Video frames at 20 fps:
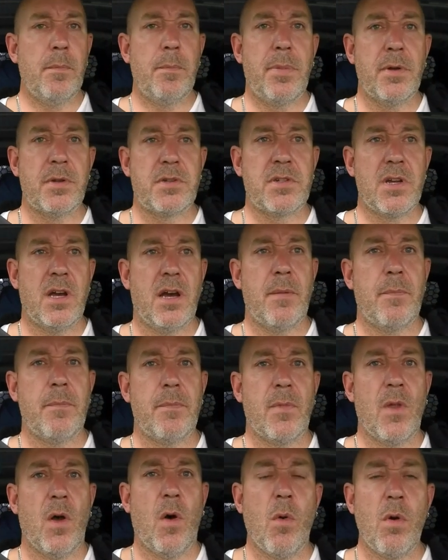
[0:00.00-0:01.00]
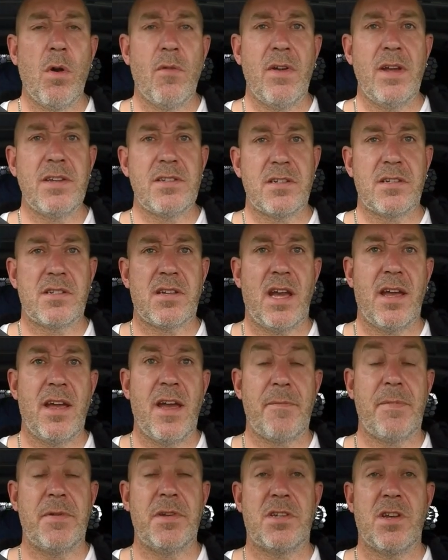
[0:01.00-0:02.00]
But um, all of these, as I say,
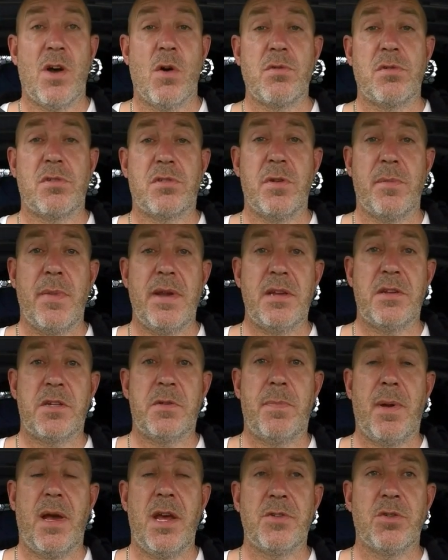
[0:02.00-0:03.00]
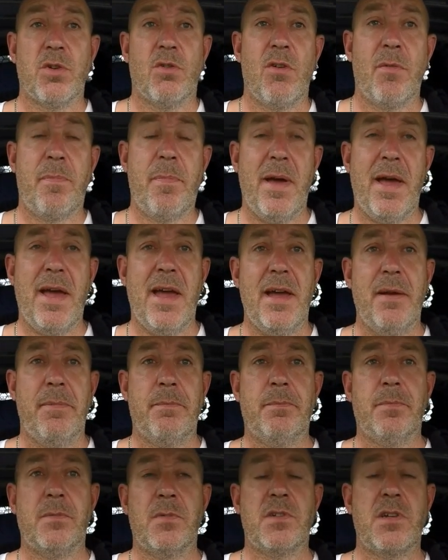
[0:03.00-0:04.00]
have been sold to me as spares or repair.
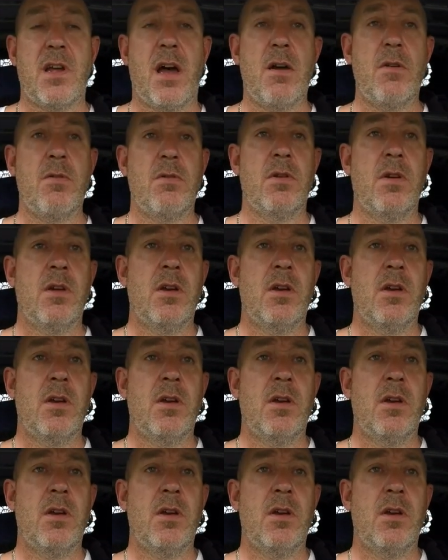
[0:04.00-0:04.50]
So